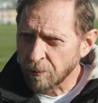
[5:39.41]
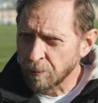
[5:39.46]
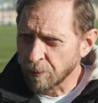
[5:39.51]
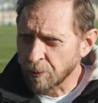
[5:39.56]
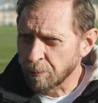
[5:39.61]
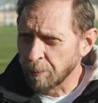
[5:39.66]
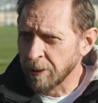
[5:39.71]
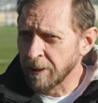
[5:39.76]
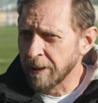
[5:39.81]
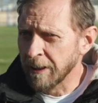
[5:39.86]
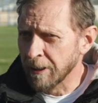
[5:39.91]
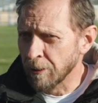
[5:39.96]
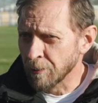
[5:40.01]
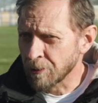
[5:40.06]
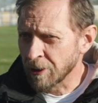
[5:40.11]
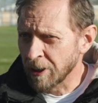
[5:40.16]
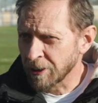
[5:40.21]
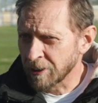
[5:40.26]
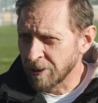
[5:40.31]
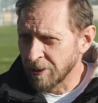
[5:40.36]
of course 20
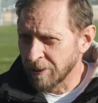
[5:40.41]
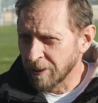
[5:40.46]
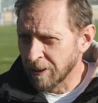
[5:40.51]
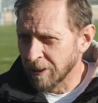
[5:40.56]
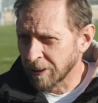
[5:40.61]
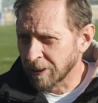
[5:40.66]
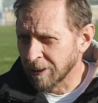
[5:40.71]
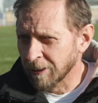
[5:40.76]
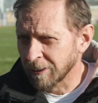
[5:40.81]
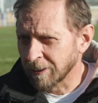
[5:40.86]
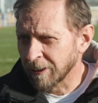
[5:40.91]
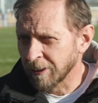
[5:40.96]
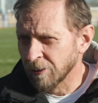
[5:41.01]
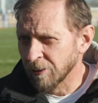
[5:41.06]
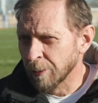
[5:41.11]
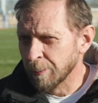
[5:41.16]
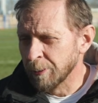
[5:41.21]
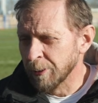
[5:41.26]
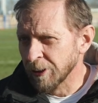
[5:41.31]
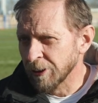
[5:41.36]
hours actually that I can't get
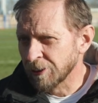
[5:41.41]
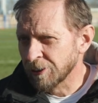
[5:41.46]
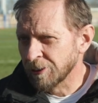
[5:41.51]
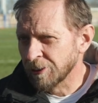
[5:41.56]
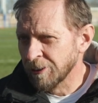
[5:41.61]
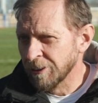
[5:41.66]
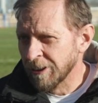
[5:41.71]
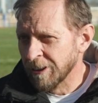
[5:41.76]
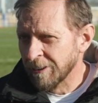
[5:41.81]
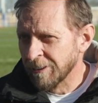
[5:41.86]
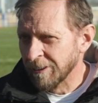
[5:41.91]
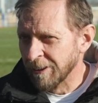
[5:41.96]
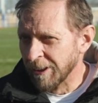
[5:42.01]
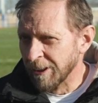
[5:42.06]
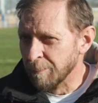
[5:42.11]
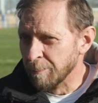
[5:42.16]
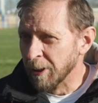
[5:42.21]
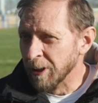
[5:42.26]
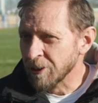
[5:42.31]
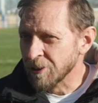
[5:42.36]
on the pitch
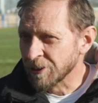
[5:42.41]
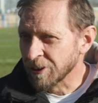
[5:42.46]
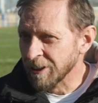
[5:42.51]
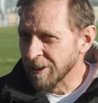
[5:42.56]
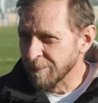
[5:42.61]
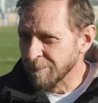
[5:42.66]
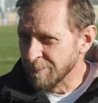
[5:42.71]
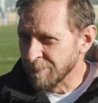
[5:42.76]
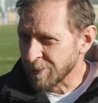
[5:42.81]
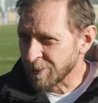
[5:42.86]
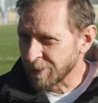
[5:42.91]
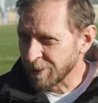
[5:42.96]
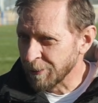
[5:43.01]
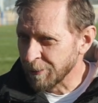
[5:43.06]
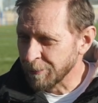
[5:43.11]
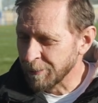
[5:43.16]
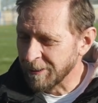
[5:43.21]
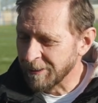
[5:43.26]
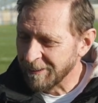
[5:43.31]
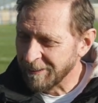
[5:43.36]
and maintain them.
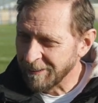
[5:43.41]
So you